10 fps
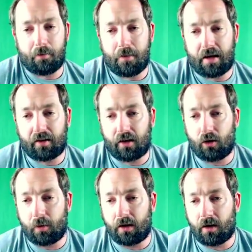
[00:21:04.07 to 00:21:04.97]
amazing
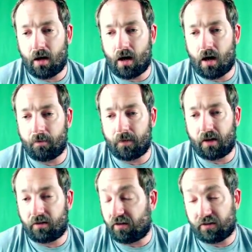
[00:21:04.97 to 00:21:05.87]
human.
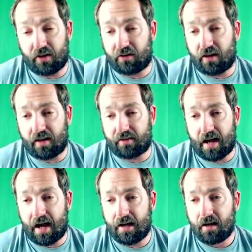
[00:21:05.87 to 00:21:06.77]
He's just such a nice
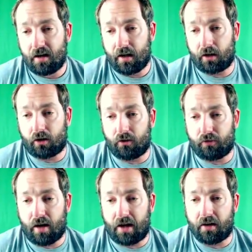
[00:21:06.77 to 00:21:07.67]
guy and a good
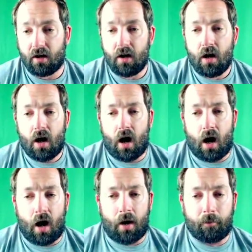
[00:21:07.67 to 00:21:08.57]
friend.
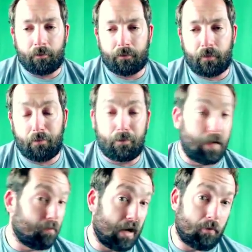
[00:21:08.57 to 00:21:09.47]
Me
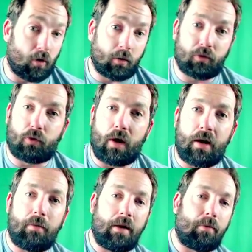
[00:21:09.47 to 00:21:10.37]
and Brad Morgan was
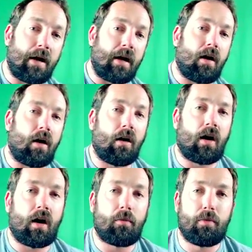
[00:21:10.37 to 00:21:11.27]
great. Me and Brad
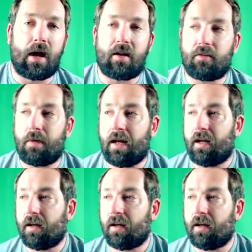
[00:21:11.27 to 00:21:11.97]
are Brad is me